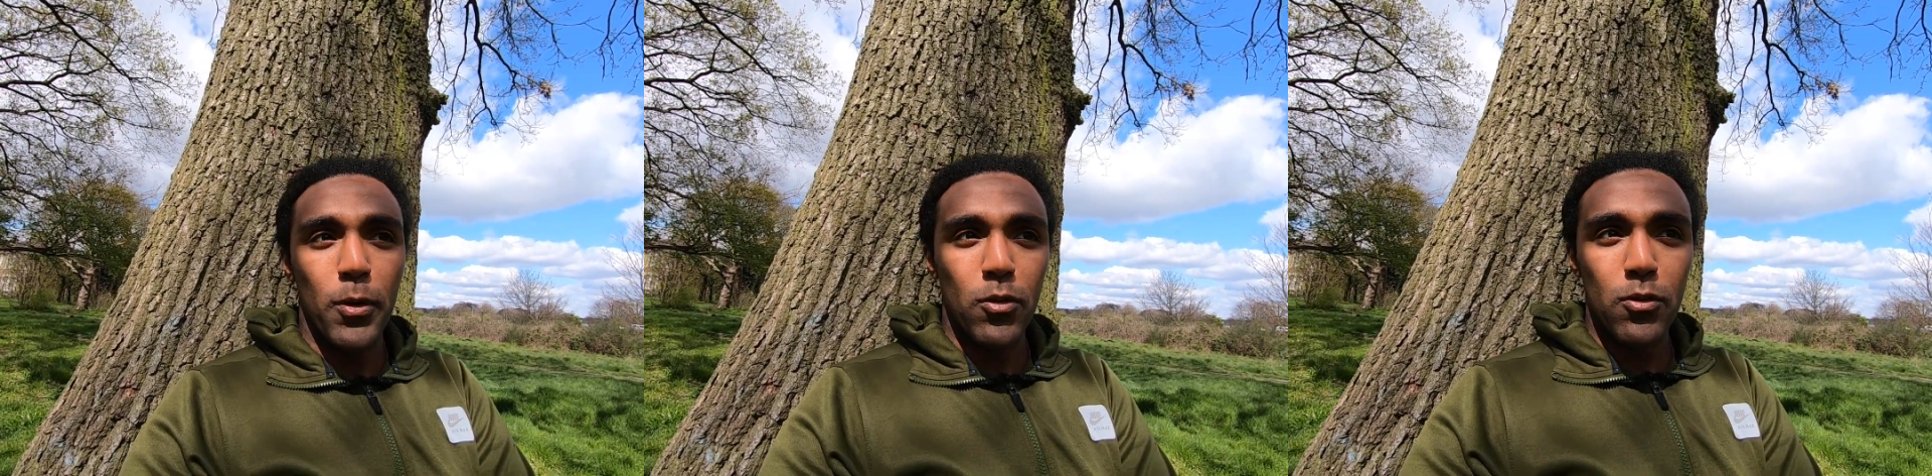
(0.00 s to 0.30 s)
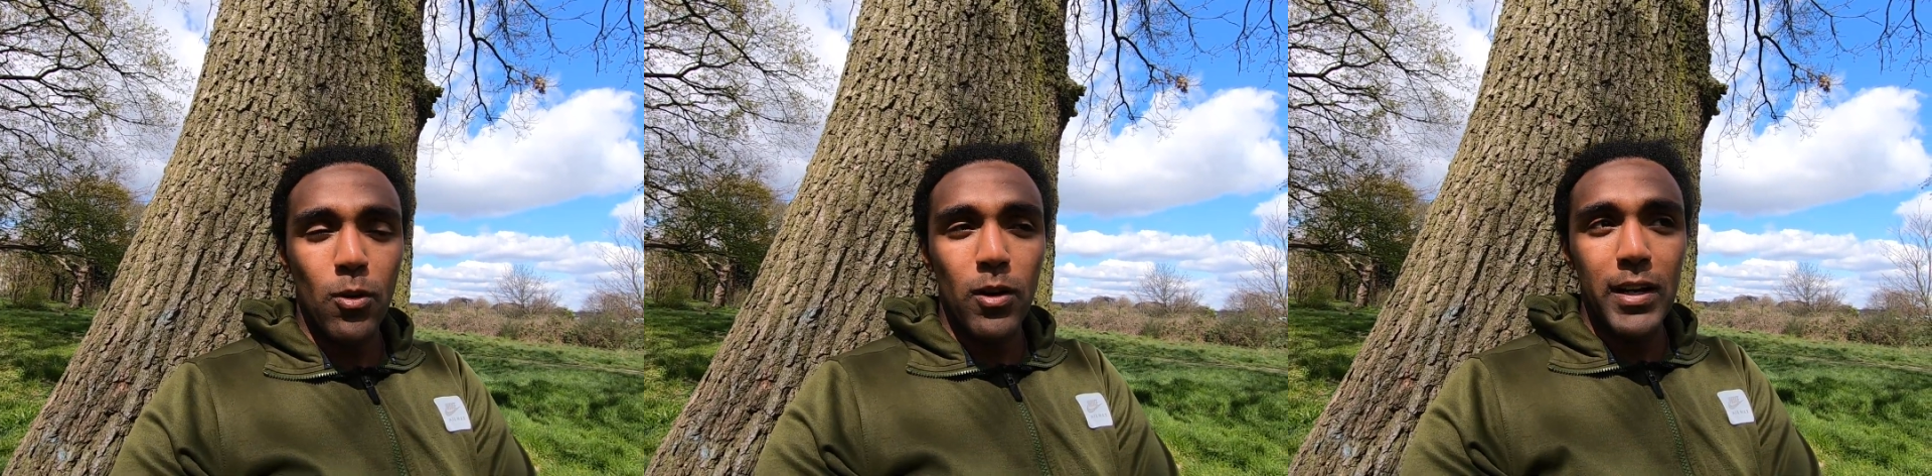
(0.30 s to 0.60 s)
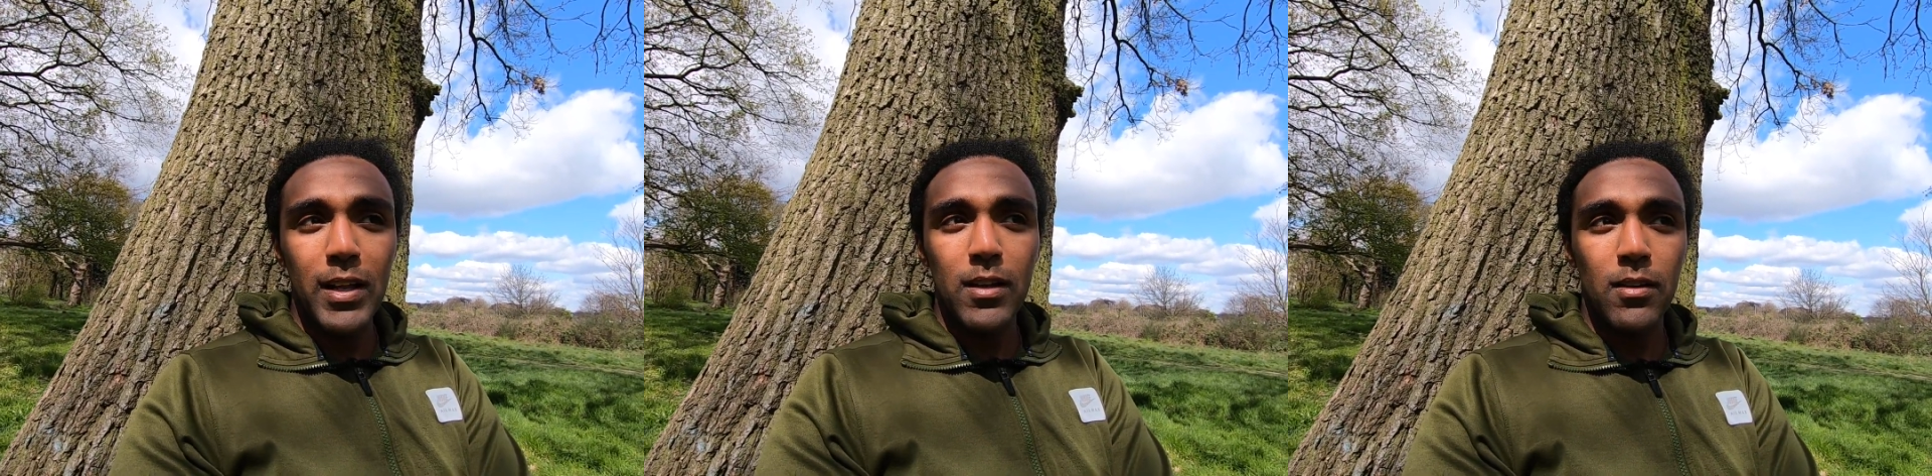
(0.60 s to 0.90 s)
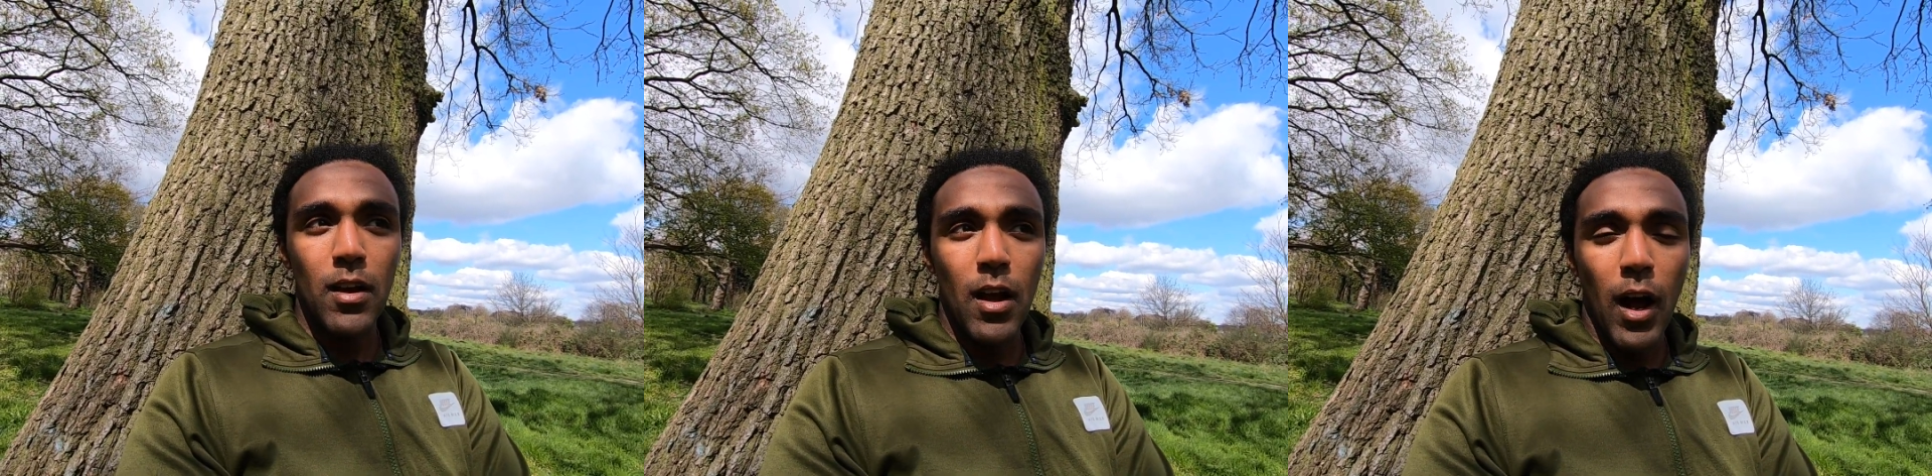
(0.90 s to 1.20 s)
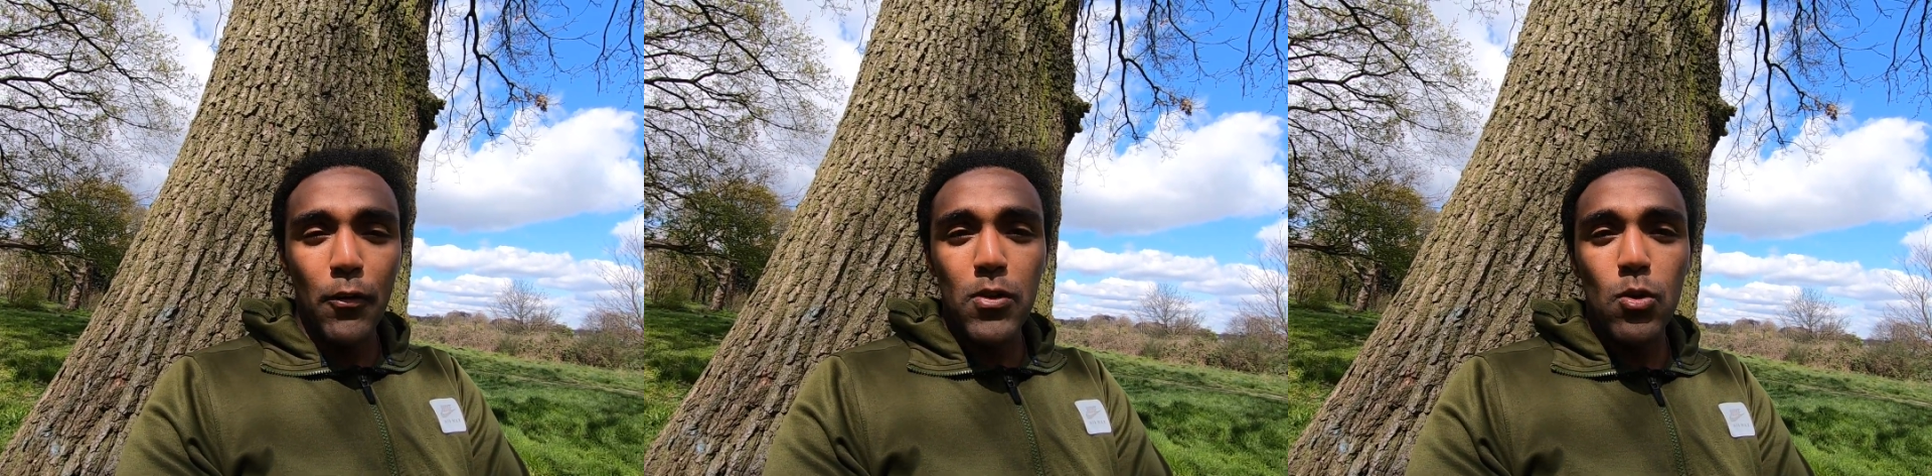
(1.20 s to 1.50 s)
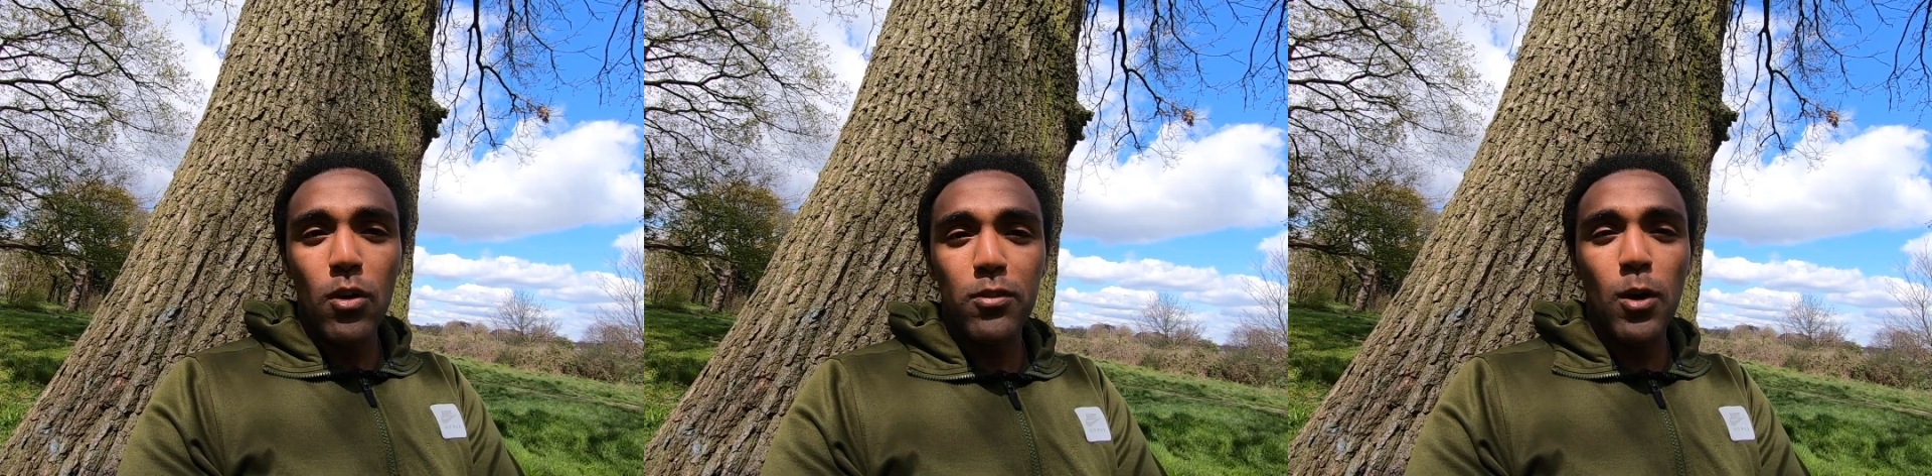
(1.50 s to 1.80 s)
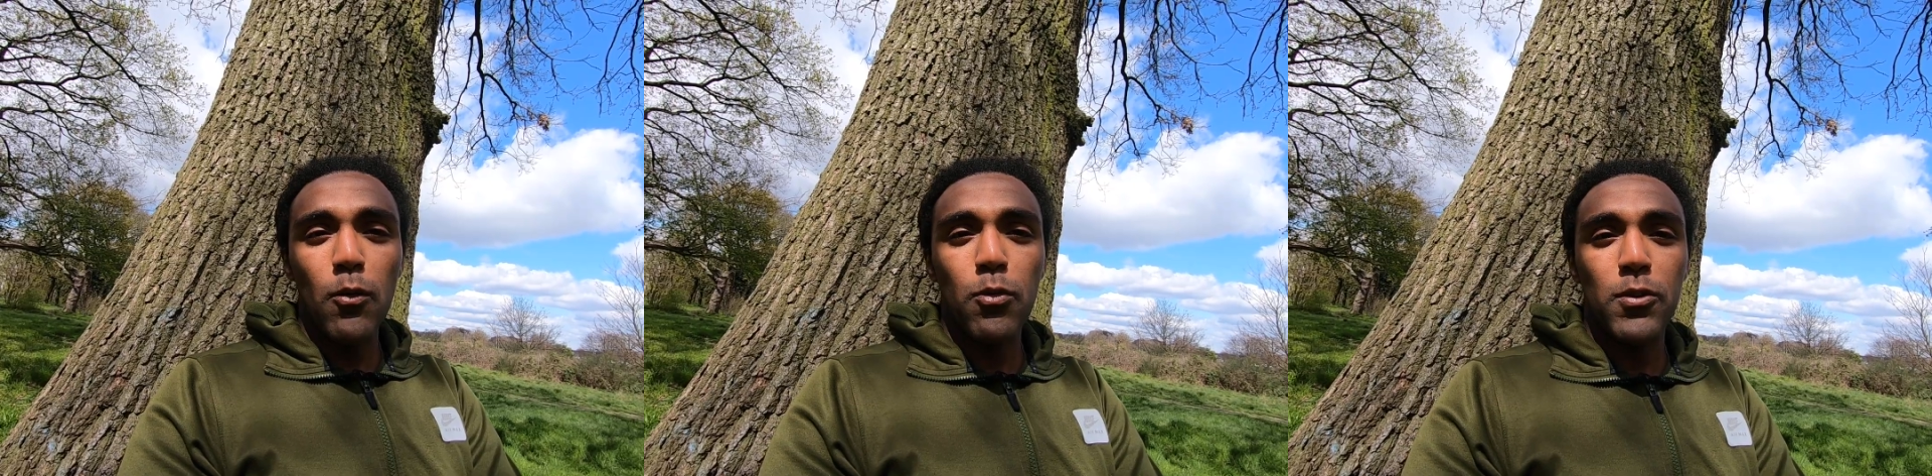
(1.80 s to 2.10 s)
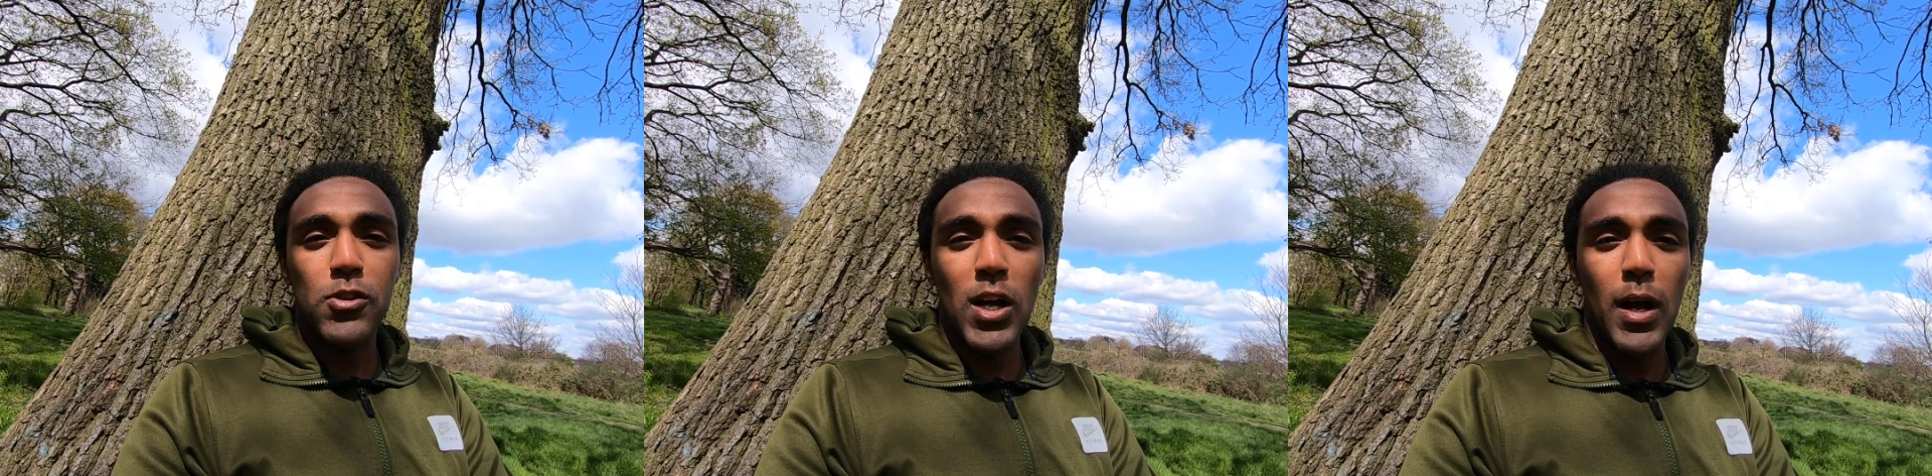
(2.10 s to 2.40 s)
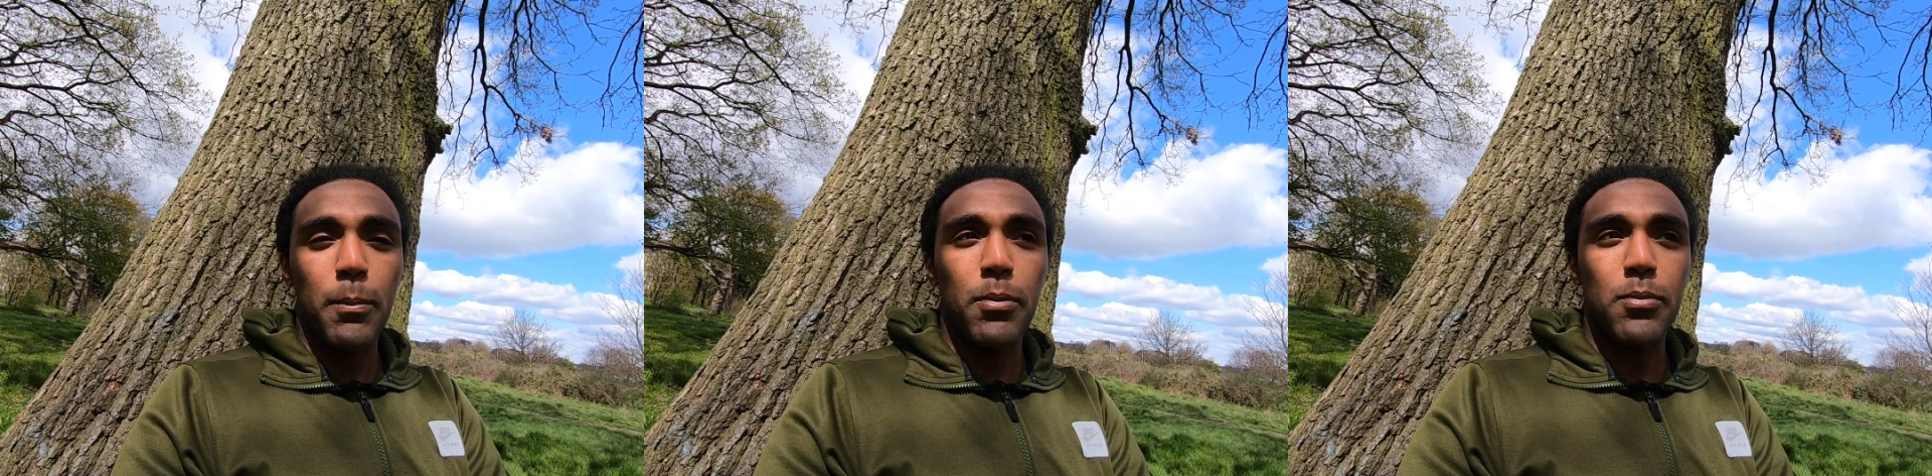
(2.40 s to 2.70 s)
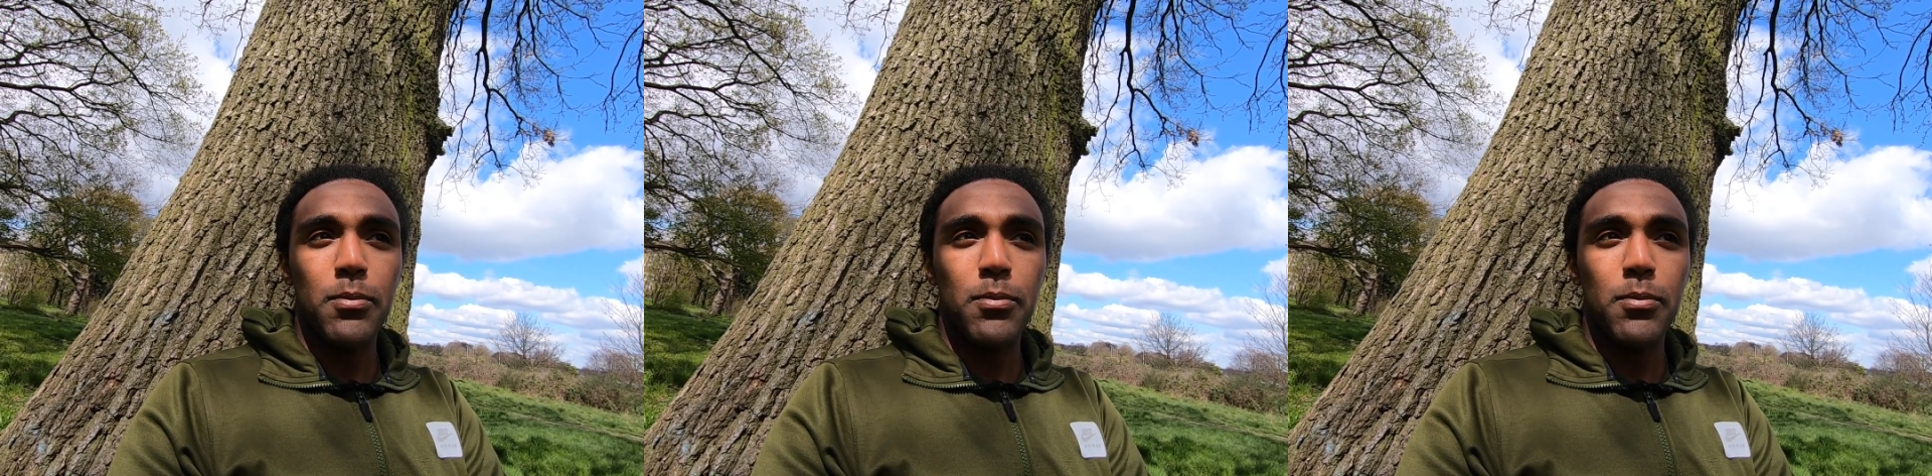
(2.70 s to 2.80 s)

because you got to lead. I think you got to start off with a jab.